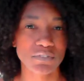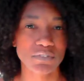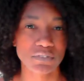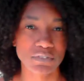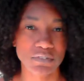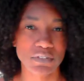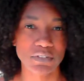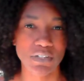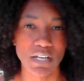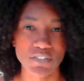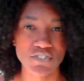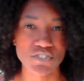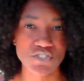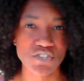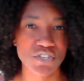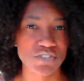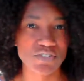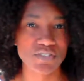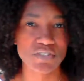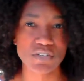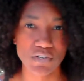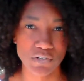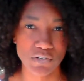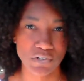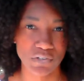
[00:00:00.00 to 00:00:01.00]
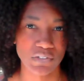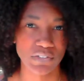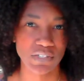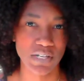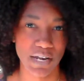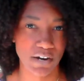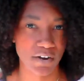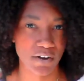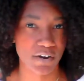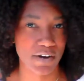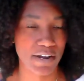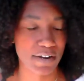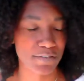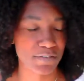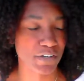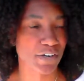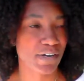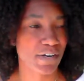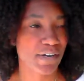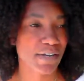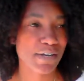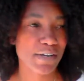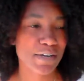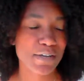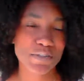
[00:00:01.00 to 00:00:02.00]
luscious curly hair ever.
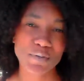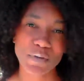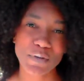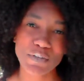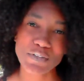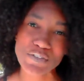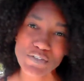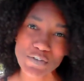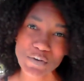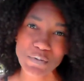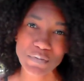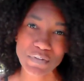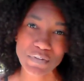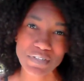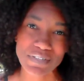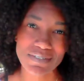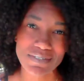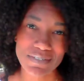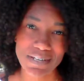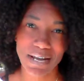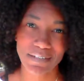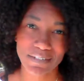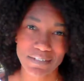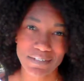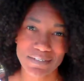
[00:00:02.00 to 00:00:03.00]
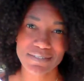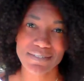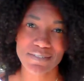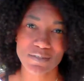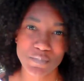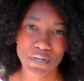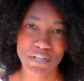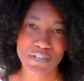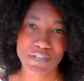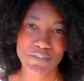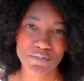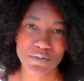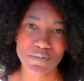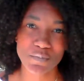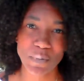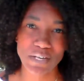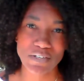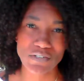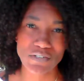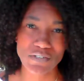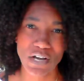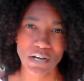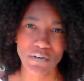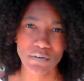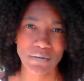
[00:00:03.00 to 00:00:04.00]
So I showed the stylist this picture of my
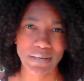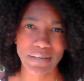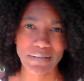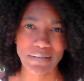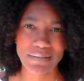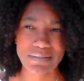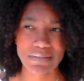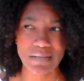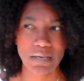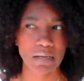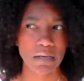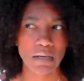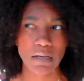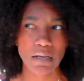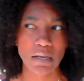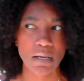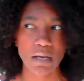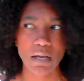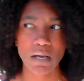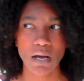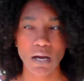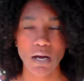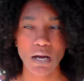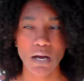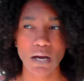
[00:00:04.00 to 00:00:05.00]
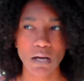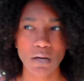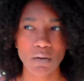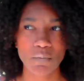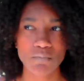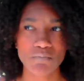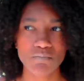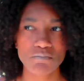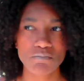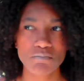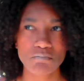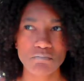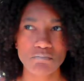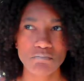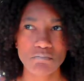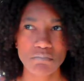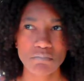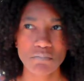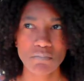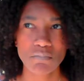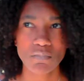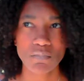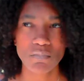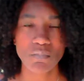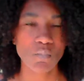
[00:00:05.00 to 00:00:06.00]
daughter and I said,
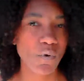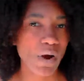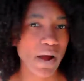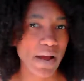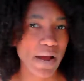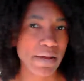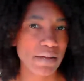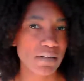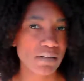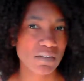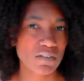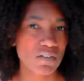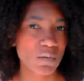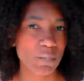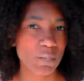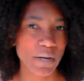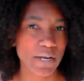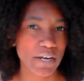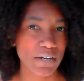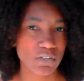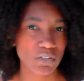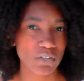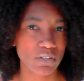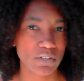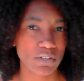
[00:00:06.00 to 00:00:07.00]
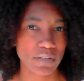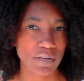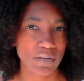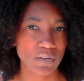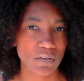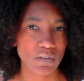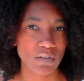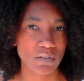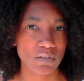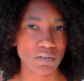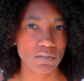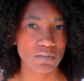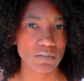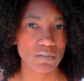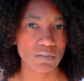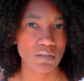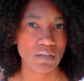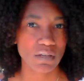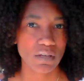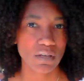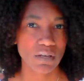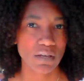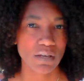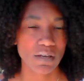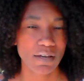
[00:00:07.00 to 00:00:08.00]
why doesn't my hair look like this?
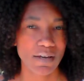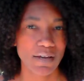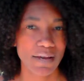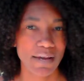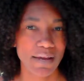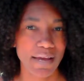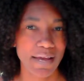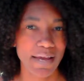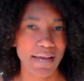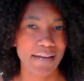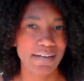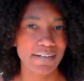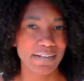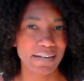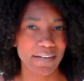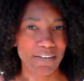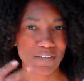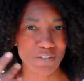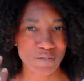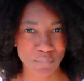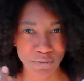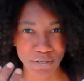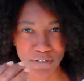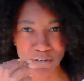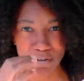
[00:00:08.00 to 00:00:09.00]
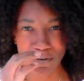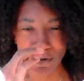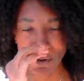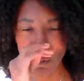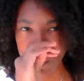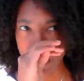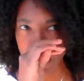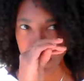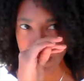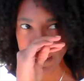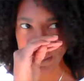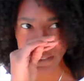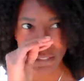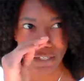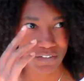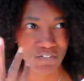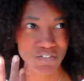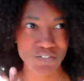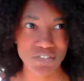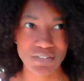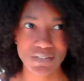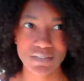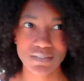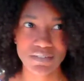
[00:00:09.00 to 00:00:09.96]
And I explained to her what I did, and